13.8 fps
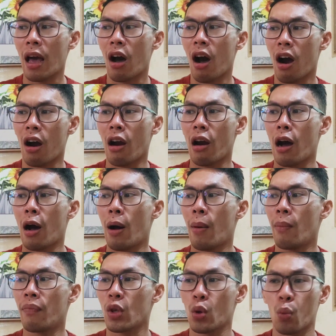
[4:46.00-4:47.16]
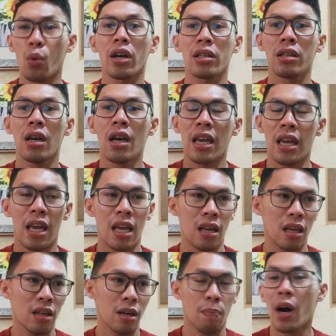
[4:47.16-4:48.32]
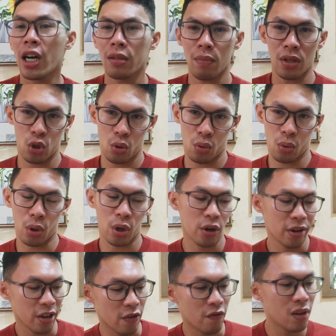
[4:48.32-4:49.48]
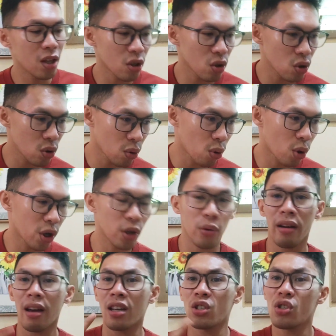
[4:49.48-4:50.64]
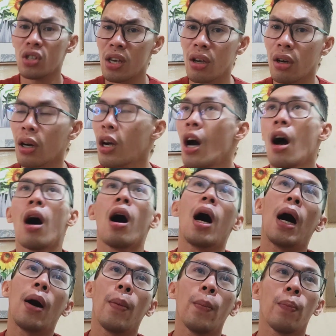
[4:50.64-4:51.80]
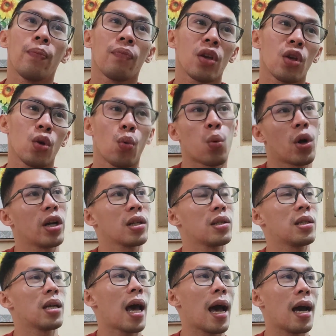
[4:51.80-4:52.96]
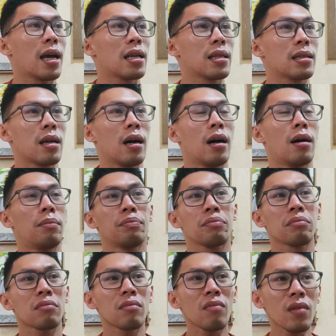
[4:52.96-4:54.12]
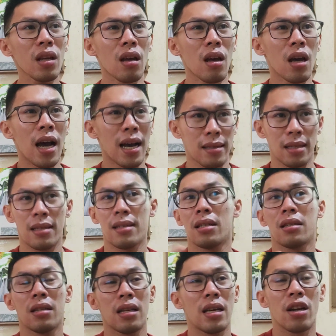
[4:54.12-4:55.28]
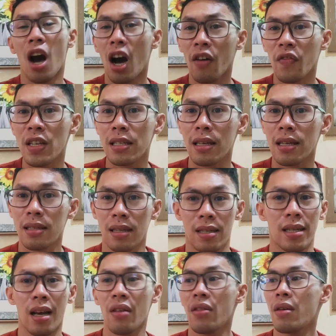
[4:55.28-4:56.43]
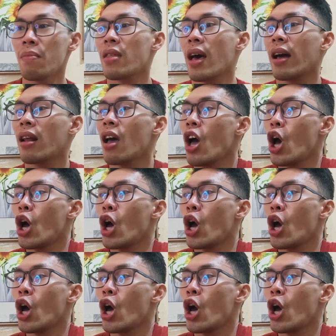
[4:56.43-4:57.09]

worked in a department store or a convenience store, you're a cashier, you worked as assistant in offices. Tell them that